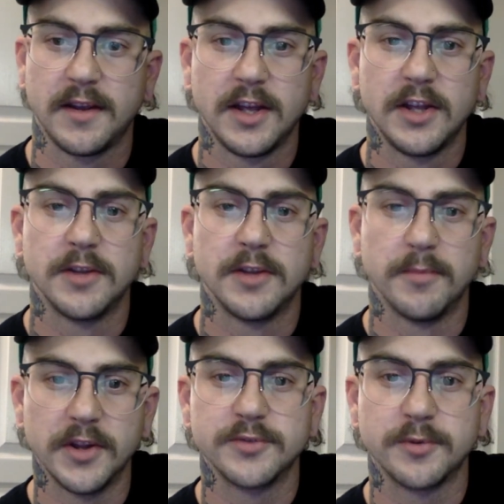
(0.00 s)
The
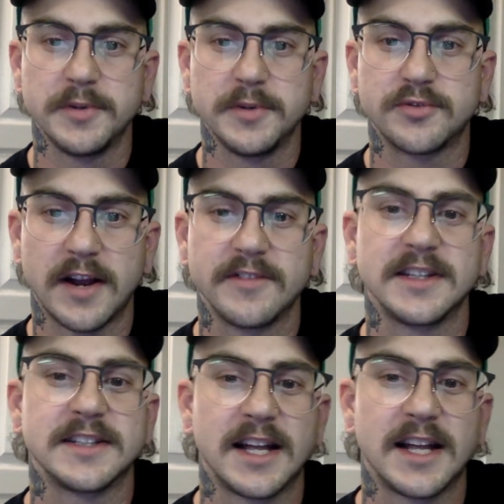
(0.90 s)
mothers would be traveling to
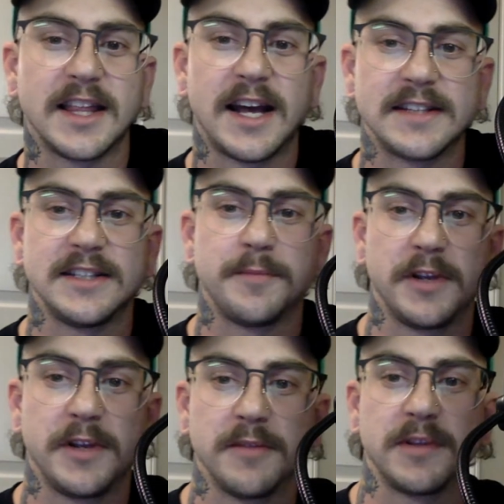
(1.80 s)
Tallahassee to pick
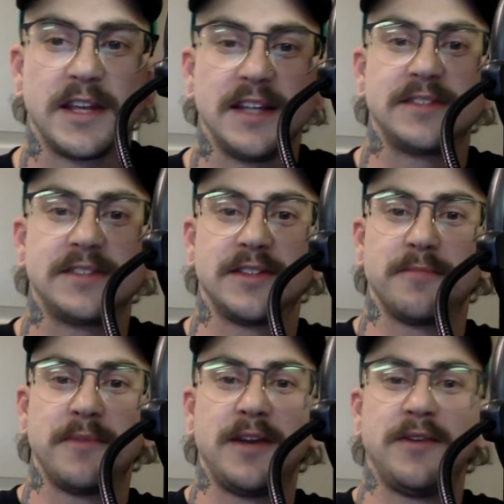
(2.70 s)
up the kids, so the
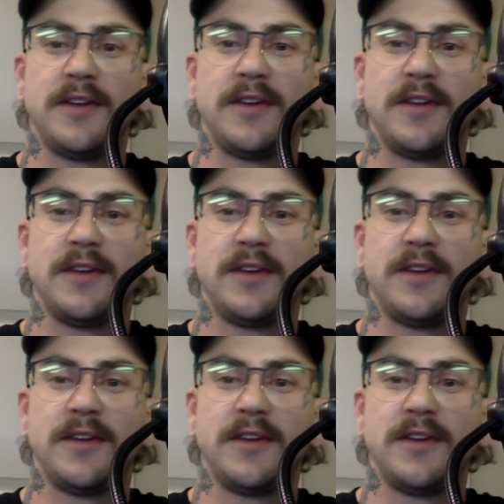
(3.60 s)
men